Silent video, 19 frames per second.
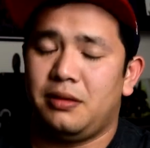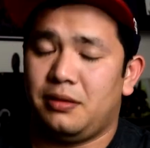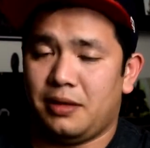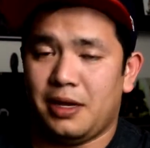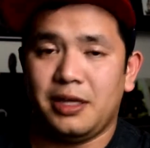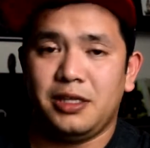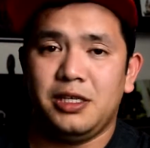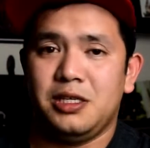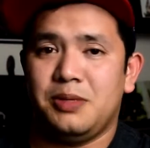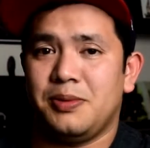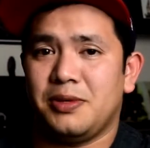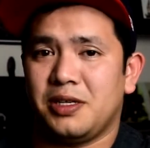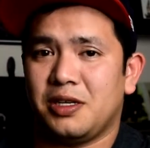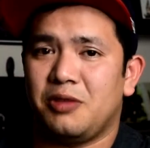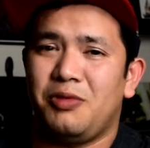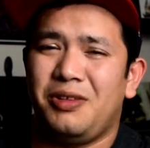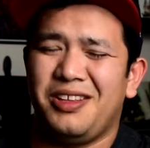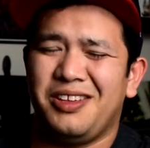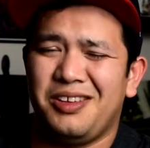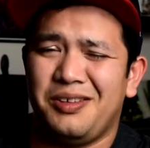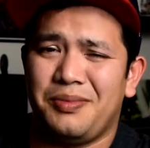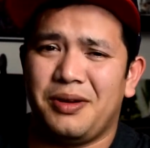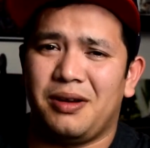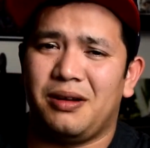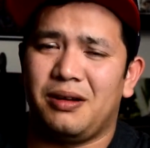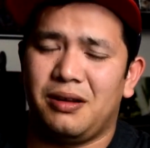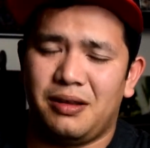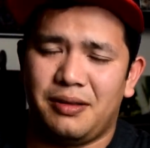Actually, it smells like a really good
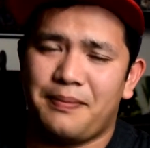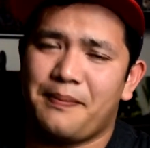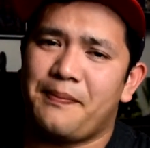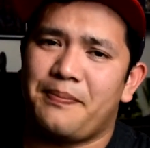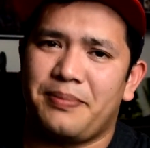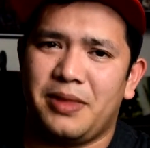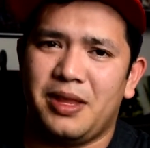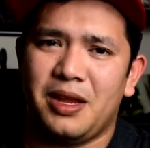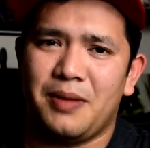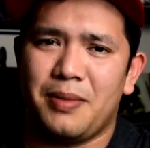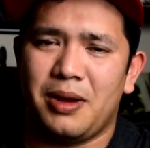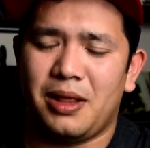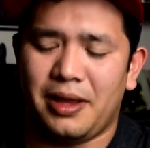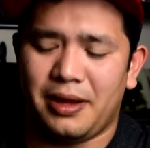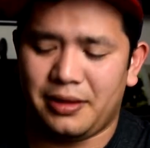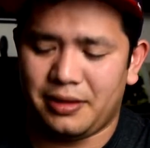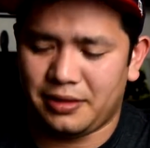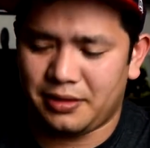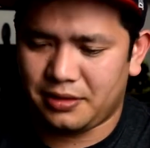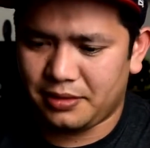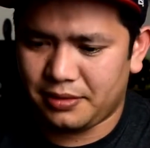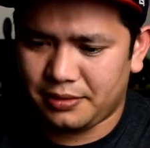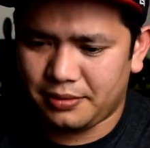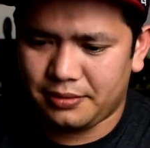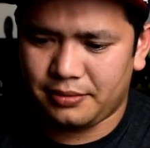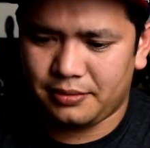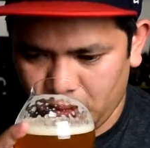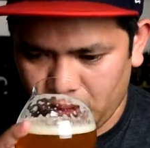beer. I think I'm gonna like this.
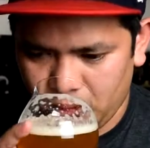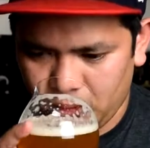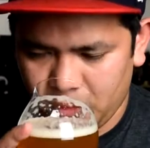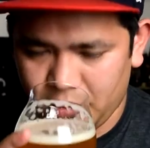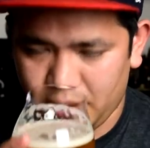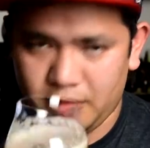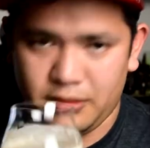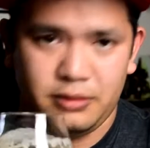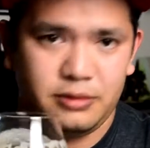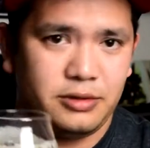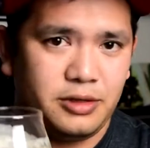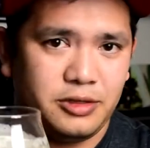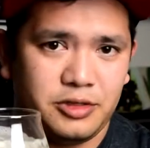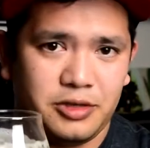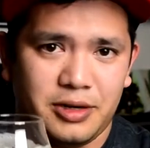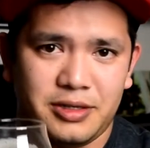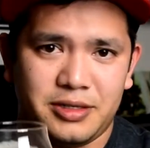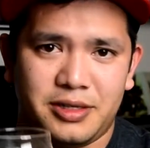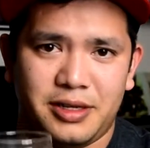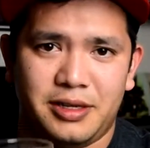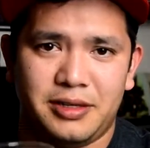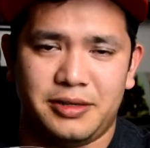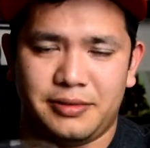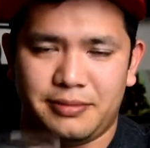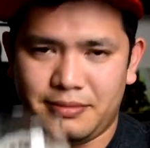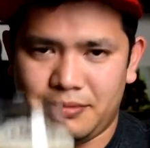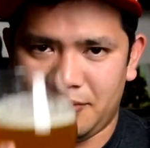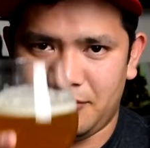So let's try its
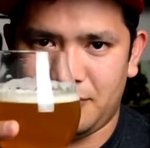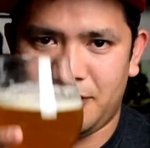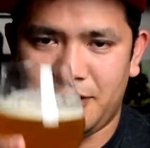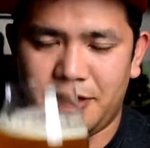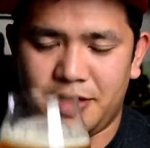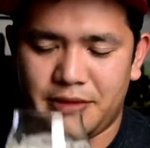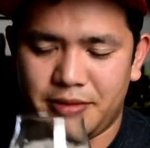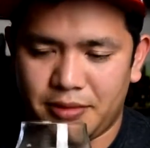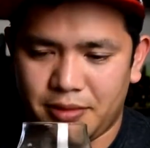taste. Cheers.